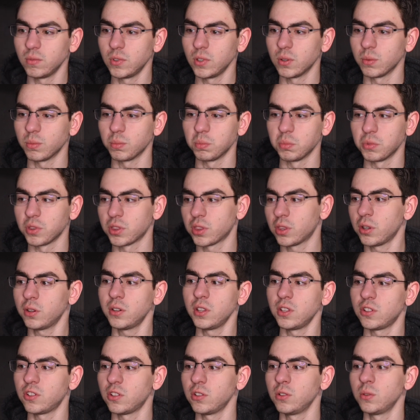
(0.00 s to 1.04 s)

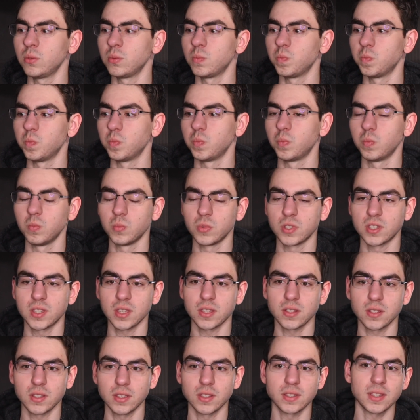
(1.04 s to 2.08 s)

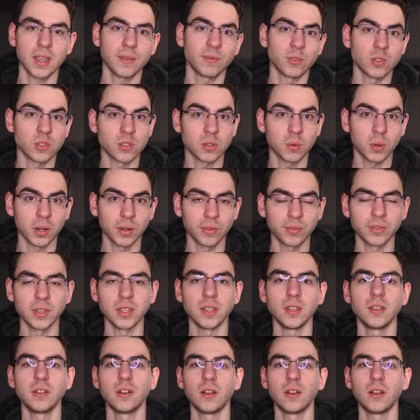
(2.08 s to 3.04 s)
3,267 square feet.